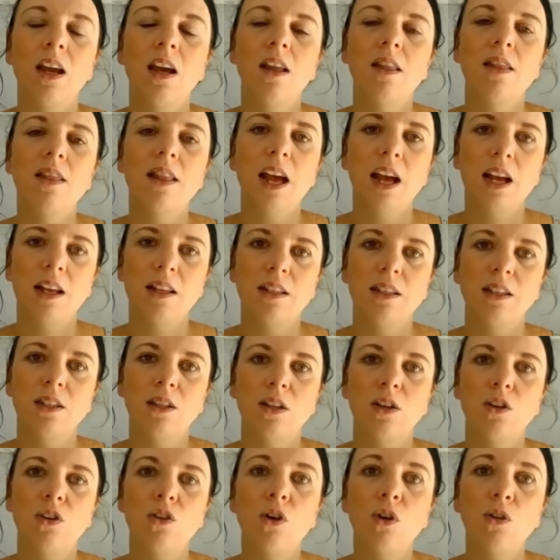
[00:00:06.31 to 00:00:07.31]
and
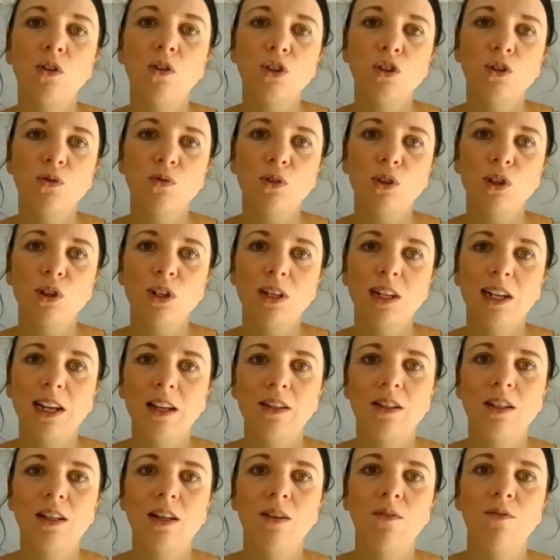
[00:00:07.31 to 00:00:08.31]
that's non-steroidal
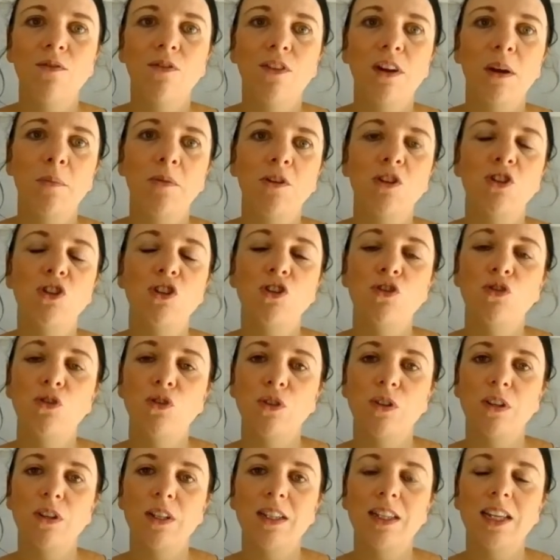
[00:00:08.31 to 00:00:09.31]
anti-inflammatory
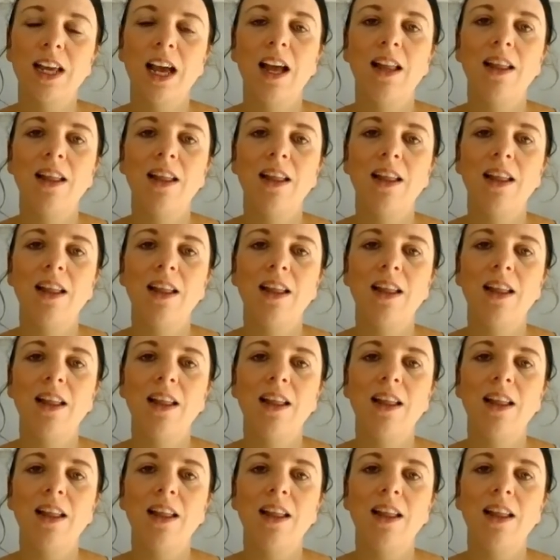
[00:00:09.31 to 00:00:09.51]
drugs